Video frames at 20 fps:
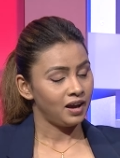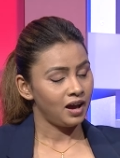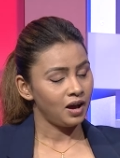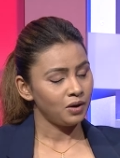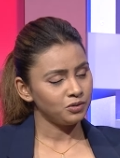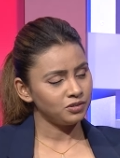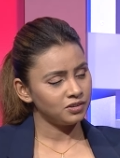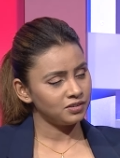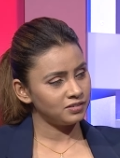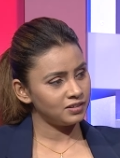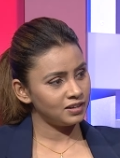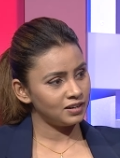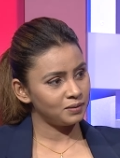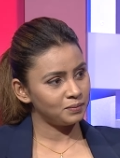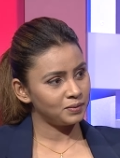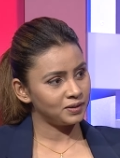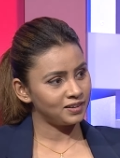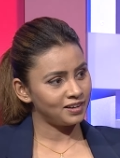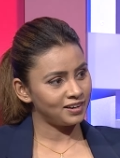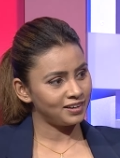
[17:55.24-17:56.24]
How
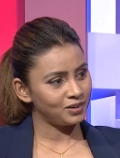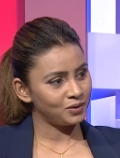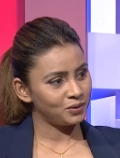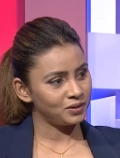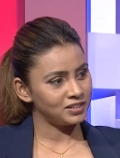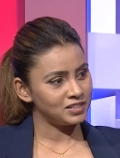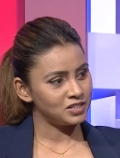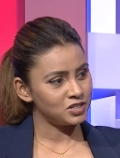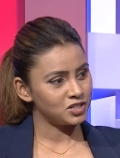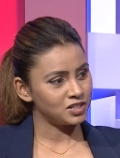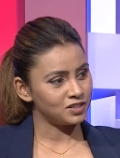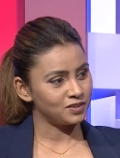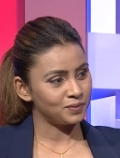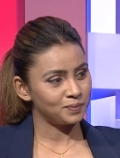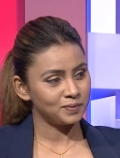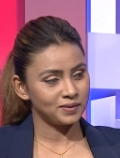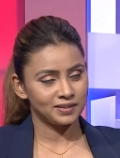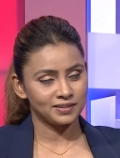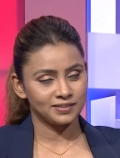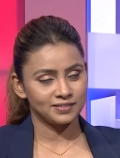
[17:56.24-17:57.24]
sustainable are your initiatives?
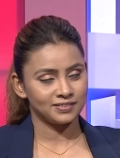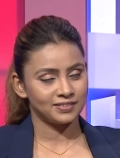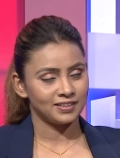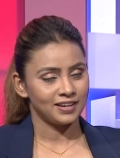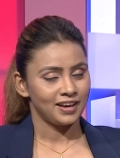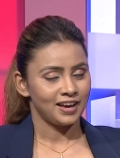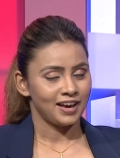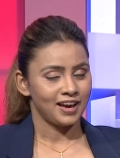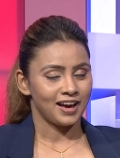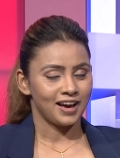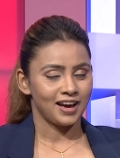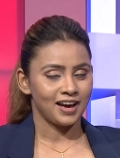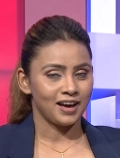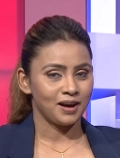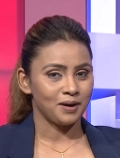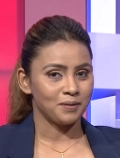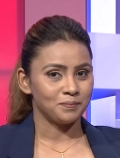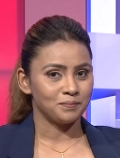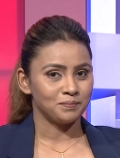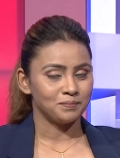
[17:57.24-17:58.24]
Because
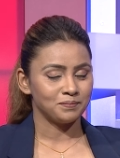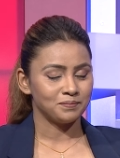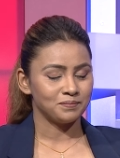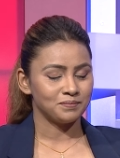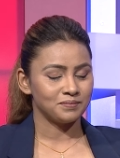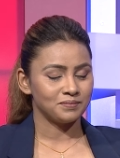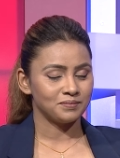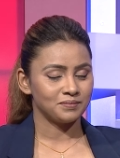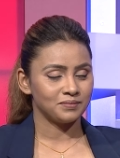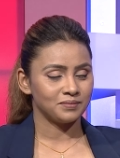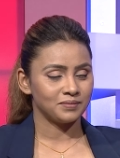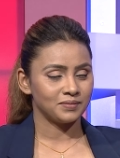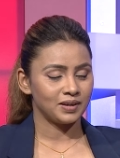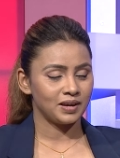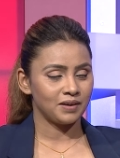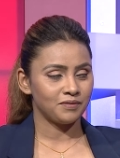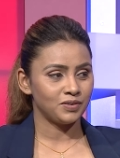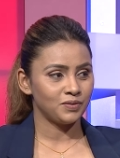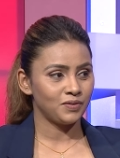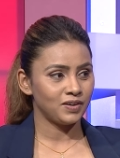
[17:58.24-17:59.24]
uh,
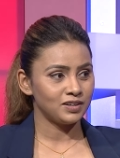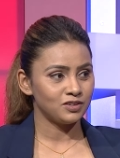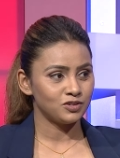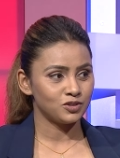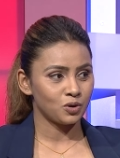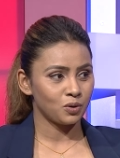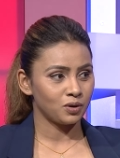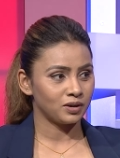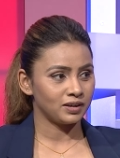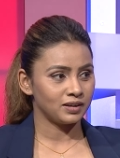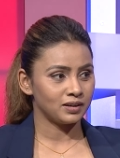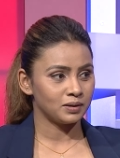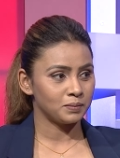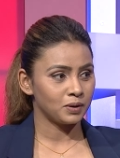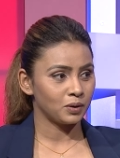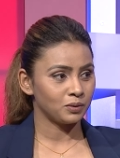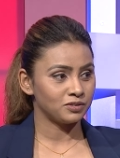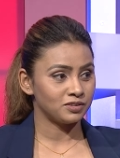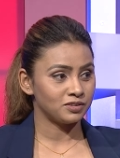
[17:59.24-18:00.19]
everyone is talking about